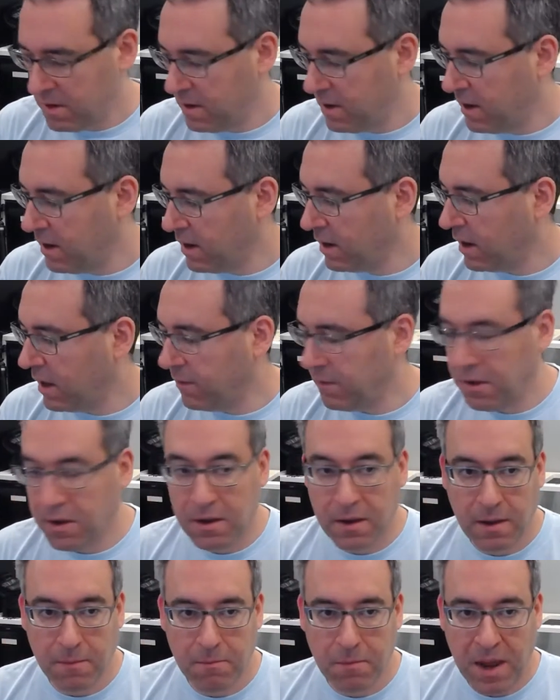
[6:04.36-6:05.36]
and give you
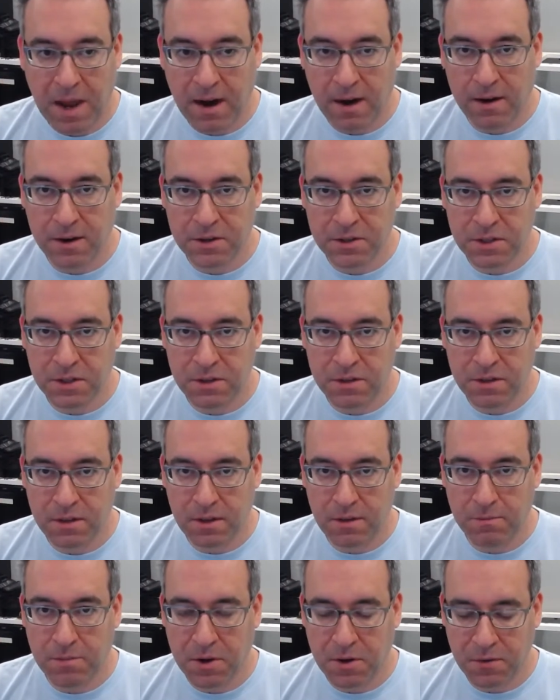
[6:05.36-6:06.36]
a comparison to
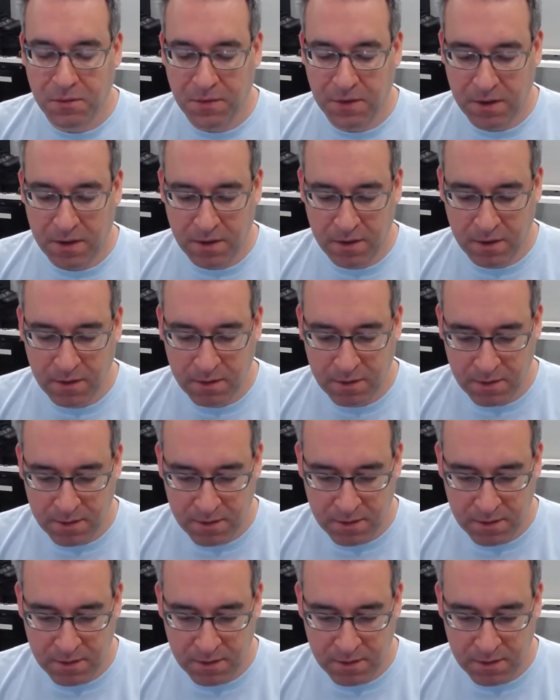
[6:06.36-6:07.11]
the Bofang.